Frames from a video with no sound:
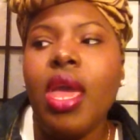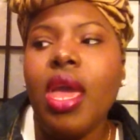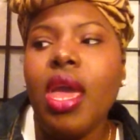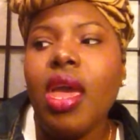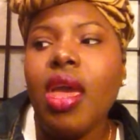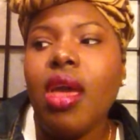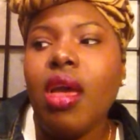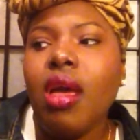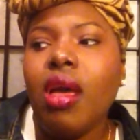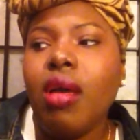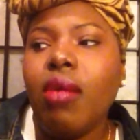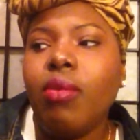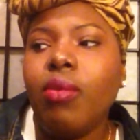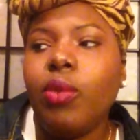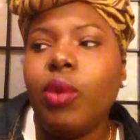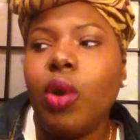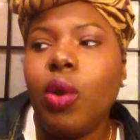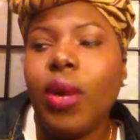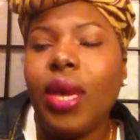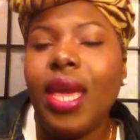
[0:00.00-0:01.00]

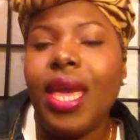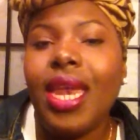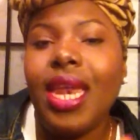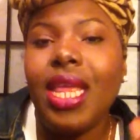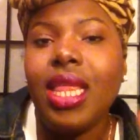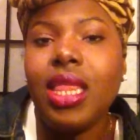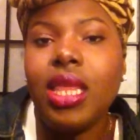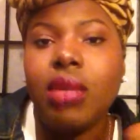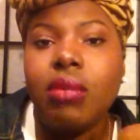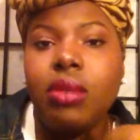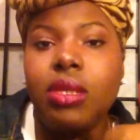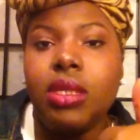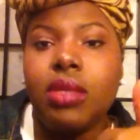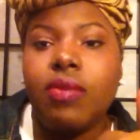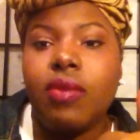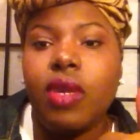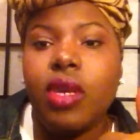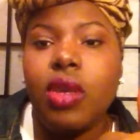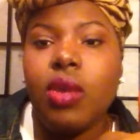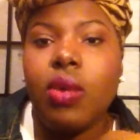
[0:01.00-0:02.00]
Go ahead and thumbs this
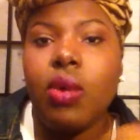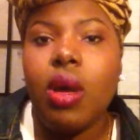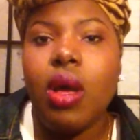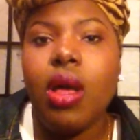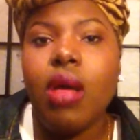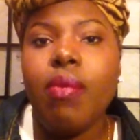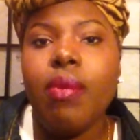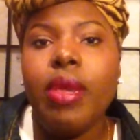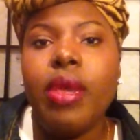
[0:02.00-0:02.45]
video up,